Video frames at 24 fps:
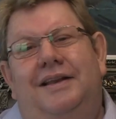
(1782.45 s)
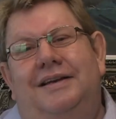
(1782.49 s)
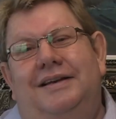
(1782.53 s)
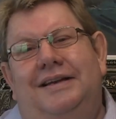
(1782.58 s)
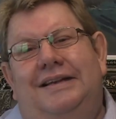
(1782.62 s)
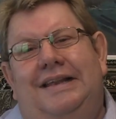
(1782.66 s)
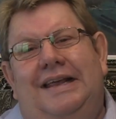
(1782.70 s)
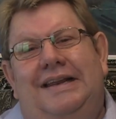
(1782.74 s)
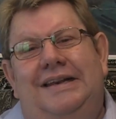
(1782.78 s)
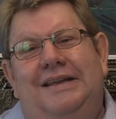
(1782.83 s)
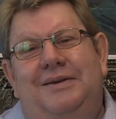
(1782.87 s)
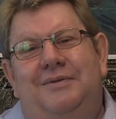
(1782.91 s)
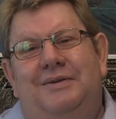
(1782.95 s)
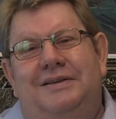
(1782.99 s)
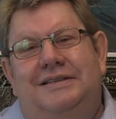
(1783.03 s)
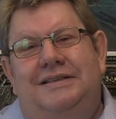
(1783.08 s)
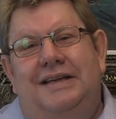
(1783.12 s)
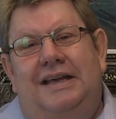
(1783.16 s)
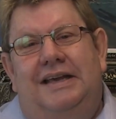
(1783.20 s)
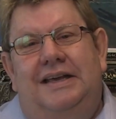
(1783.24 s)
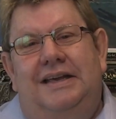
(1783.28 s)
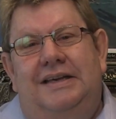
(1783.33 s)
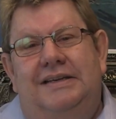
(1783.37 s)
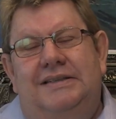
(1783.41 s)
and Glennie was
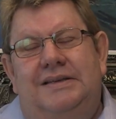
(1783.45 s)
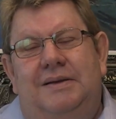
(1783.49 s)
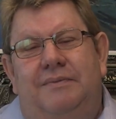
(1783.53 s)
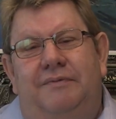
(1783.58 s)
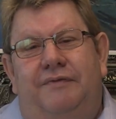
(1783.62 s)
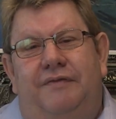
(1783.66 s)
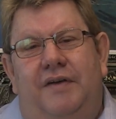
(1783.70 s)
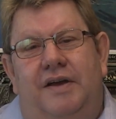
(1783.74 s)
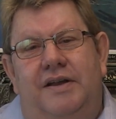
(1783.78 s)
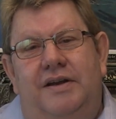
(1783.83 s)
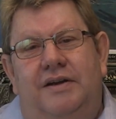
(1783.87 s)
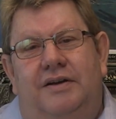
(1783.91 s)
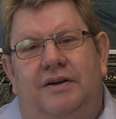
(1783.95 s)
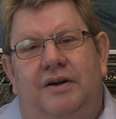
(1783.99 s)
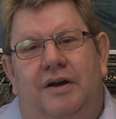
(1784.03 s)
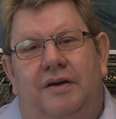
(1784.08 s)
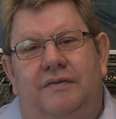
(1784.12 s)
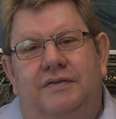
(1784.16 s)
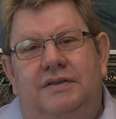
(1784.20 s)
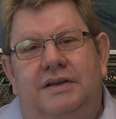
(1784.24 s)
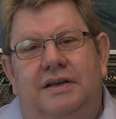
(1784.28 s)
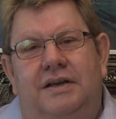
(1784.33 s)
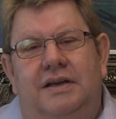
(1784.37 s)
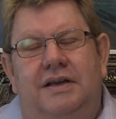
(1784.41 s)
taking some
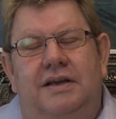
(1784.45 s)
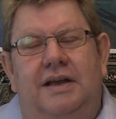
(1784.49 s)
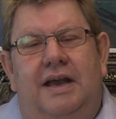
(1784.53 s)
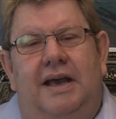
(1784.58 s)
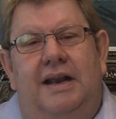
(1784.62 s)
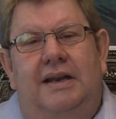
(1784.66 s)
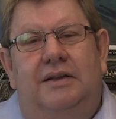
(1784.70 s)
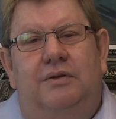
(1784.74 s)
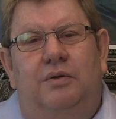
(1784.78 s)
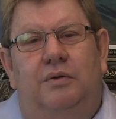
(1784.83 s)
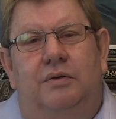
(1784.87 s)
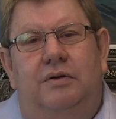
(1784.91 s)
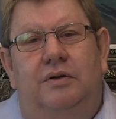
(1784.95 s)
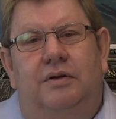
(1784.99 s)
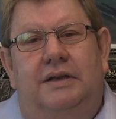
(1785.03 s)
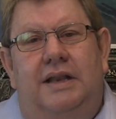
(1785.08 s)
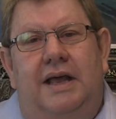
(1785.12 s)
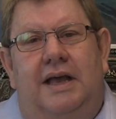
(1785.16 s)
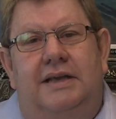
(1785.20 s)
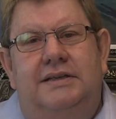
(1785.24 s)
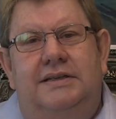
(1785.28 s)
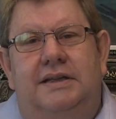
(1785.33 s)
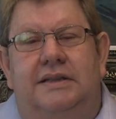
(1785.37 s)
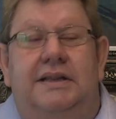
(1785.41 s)
photographs and it all looked
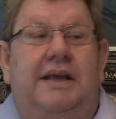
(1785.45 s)
nice.